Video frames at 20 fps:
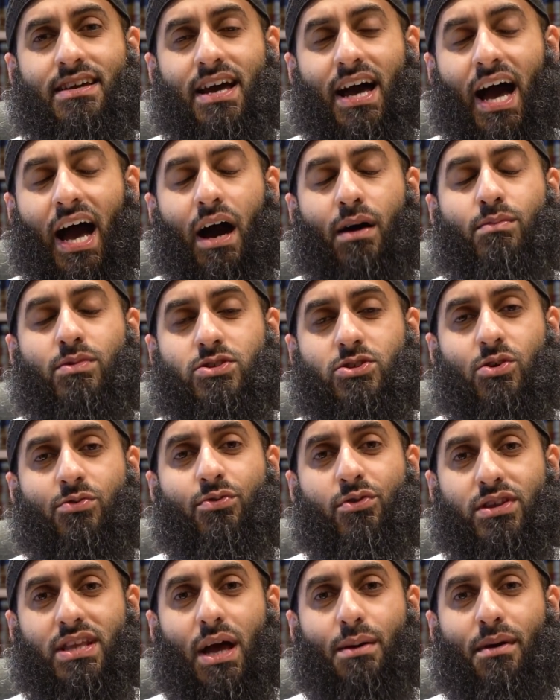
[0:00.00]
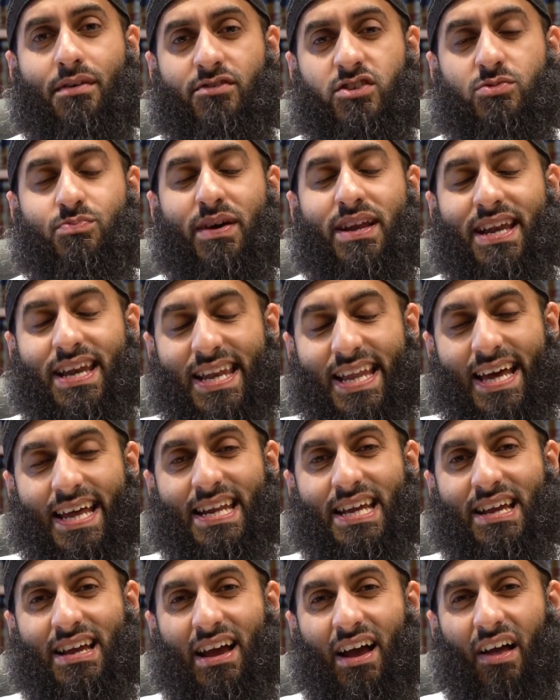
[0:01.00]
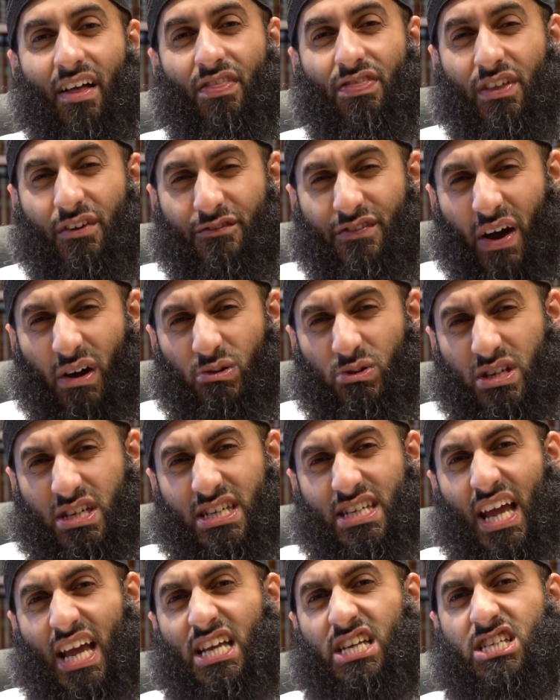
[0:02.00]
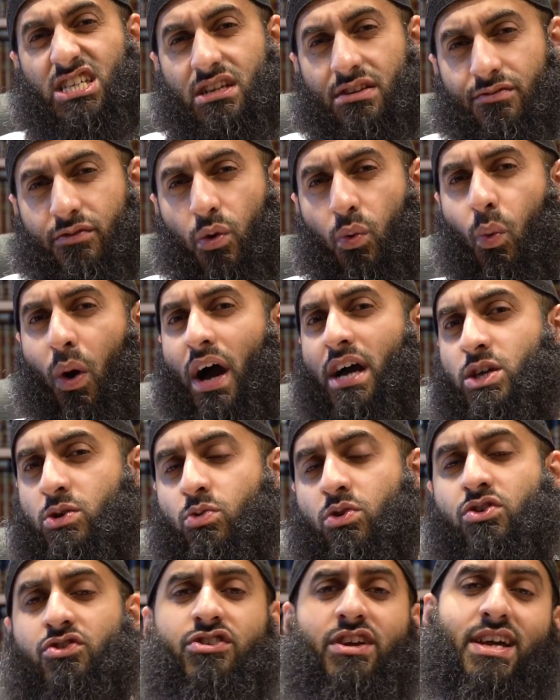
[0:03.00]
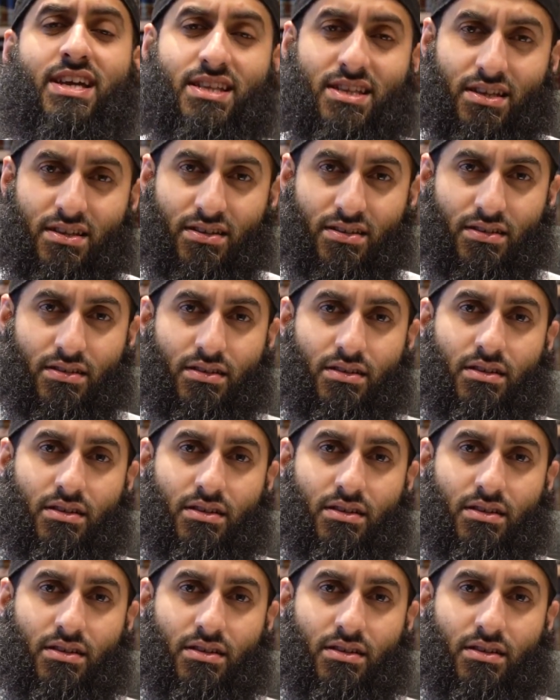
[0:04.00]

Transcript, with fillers: How much of your time have you spent learning the foundation for why you were created?